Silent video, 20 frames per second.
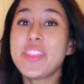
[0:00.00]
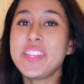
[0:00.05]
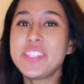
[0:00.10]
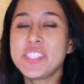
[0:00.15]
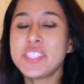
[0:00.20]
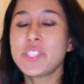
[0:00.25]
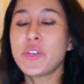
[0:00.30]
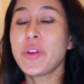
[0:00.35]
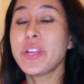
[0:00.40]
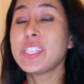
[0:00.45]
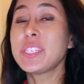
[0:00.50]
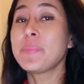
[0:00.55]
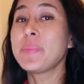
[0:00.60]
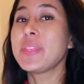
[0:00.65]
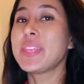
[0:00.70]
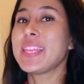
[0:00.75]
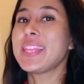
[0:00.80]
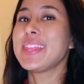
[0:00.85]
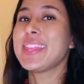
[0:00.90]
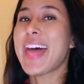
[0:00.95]
this is going to
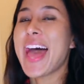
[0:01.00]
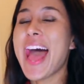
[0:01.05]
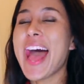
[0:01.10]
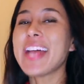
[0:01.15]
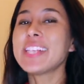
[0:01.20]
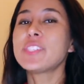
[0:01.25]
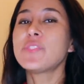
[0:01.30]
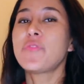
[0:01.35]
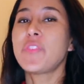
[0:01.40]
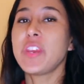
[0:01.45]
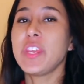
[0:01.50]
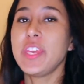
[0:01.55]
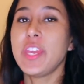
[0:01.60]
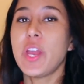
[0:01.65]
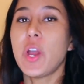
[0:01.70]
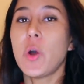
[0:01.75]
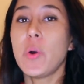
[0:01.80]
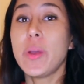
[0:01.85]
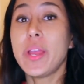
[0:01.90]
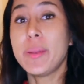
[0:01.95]
be the last
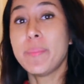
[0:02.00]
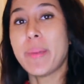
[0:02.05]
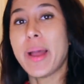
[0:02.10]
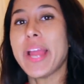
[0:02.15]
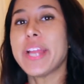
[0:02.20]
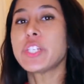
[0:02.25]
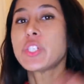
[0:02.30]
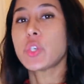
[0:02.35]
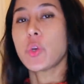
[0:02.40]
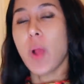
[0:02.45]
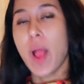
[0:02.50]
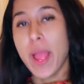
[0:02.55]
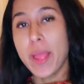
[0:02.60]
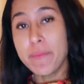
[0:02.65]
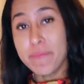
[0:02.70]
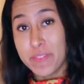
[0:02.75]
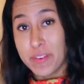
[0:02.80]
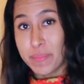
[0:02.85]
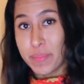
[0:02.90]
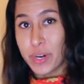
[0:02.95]
video in my
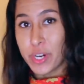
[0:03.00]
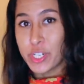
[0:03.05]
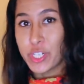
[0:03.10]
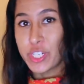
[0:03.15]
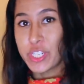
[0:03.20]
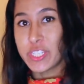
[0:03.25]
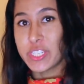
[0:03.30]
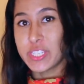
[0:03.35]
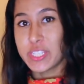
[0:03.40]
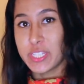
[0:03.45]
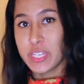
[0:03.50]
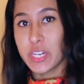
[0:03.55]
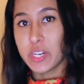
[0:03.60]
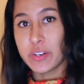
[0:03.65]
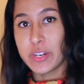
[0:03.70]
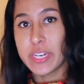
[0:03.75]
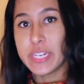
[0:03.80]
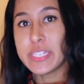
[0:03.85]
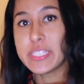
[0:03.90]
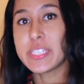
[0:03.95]
Triumph Immersion
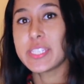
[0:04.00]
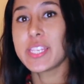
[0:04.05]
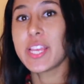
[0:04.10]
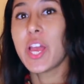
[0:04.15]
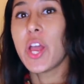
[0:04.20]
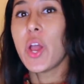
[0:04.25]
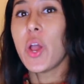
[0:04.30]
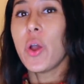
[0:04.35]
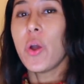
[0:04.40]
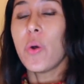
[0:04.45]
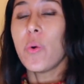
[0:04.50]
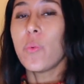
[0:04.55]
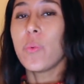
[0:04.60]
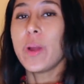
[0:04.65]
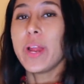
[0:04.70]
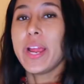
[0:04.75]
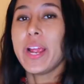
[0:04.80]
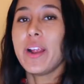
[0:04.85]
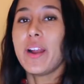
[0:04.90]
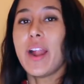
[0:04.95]
series
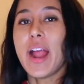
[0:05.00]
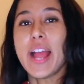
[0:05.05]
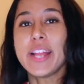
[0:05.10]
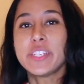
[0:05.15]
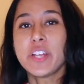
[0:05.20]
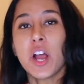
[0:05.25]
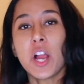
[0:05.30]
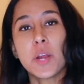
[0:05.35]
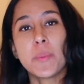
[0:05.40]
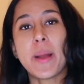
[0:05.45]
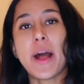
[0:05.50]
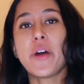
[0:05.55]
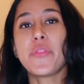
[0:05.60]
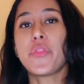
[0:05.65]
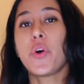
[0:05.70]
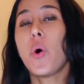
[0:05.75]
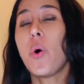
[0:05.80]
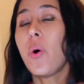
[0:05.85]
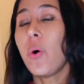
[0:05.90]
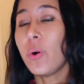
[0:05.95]
where I talk
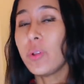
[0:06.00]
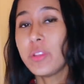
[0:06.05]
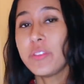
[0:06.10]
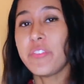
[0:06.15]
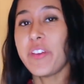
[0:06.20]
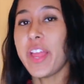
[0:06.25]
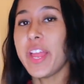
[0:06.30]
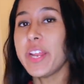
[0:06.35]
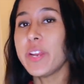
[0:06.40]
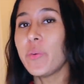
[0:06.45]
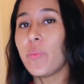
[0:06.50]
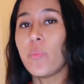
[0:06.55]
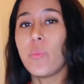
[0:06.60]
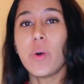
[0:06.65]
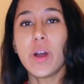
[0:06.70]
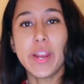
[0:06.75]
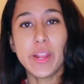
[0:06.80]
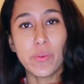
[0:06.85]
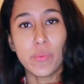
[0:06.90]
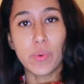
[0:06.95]
about the whole event,
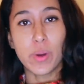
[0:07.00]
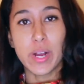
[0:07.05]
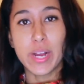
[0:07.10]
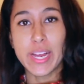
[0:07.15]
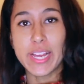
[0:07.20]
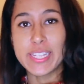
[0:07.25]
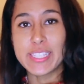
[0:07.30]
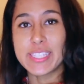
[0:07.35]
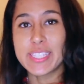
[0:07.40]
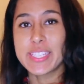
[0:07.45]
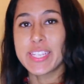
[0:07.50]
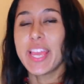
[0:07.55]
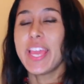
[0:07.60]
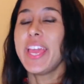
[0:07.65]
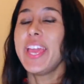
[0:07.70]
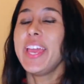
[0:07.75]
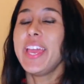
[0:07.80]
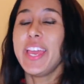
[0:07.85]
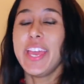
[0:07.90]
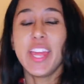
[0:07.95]
what it was
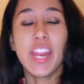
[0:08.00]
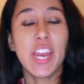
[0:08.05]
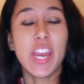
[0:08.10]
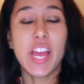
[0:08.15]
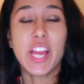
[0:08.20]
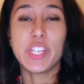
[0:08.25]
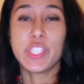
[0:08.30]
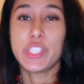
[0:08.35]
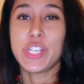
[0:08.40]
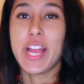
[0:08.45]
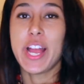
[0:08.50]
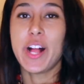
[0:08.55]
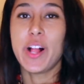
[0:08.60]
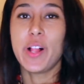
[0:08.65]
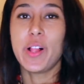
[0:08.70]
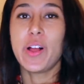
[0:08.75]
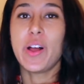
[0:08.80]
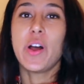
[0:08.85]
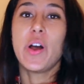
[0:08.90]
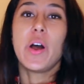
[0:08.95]
in a
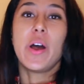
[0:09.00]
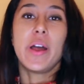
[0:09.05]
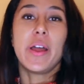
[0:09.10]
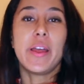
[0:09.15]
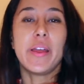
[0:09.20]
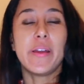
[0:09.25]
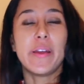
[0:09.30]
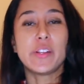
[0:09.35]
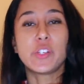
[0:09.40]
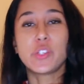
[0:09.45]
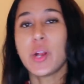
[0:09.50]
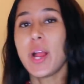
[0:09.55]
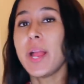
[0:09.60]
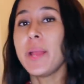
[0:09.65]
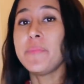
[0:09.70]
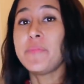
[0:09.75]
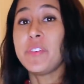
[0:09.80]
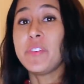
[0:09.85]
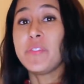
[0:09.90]
nutshell, Triumph